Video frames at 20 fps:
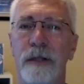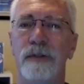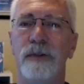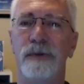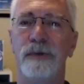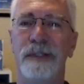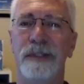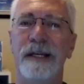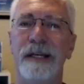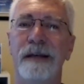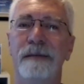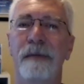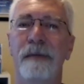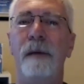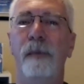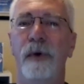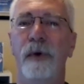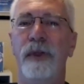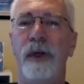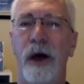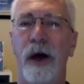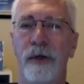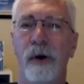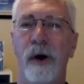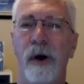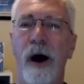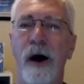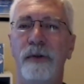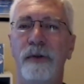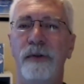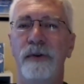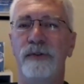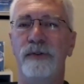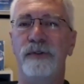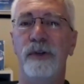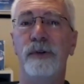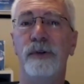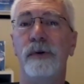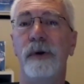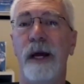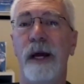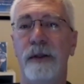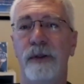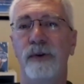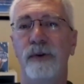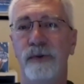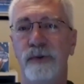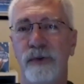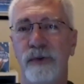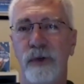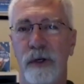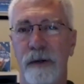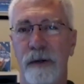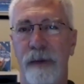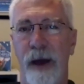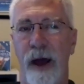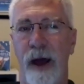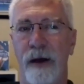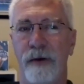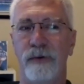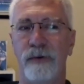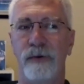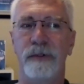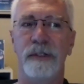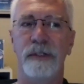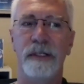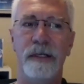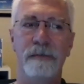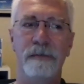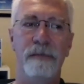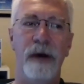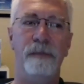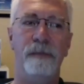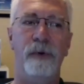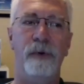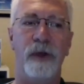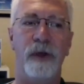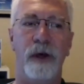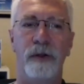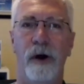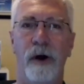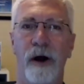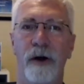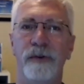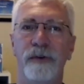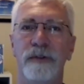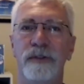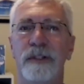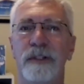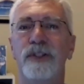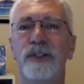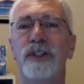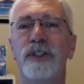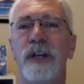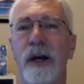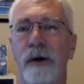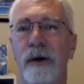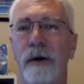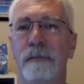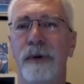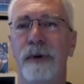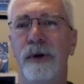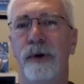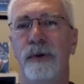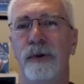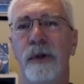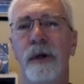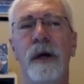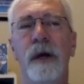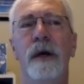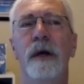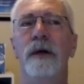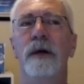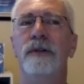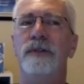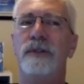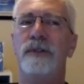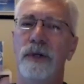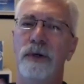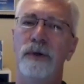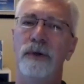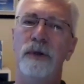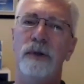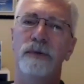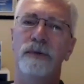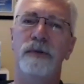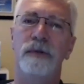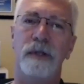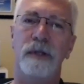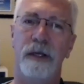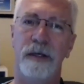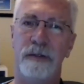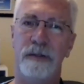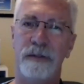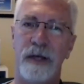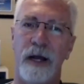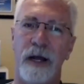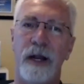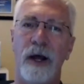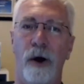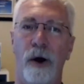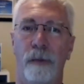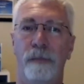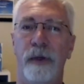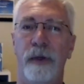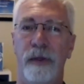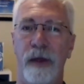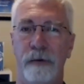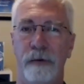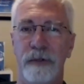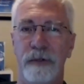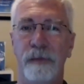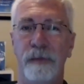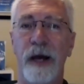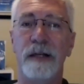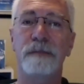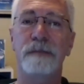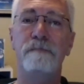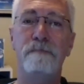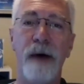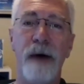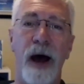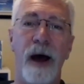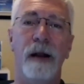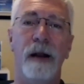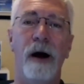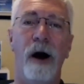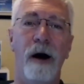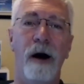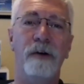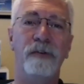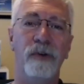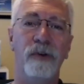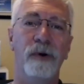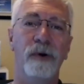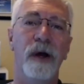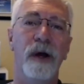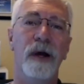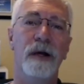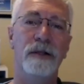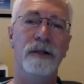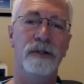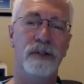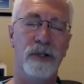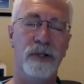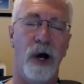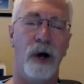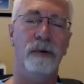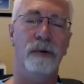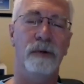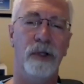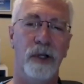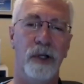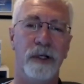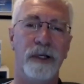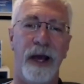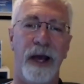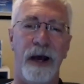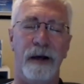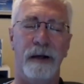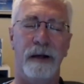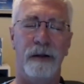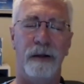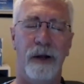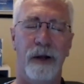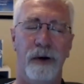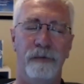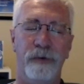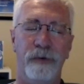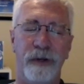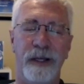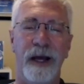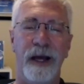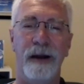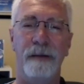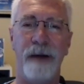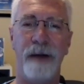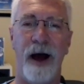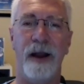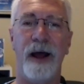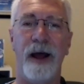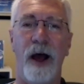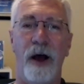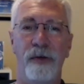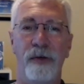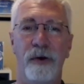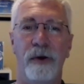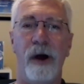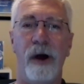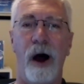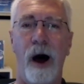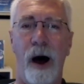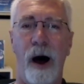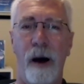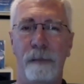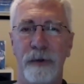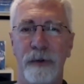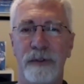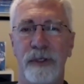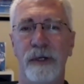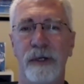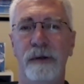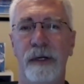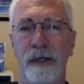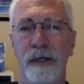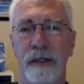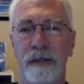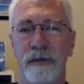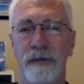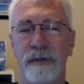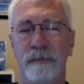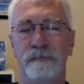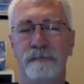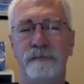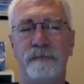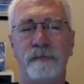it. So team up with other authors to create those goodie bags, or team up with other authors to share a booth. Do those things that help in that respect. But also don't forget about other opportunities.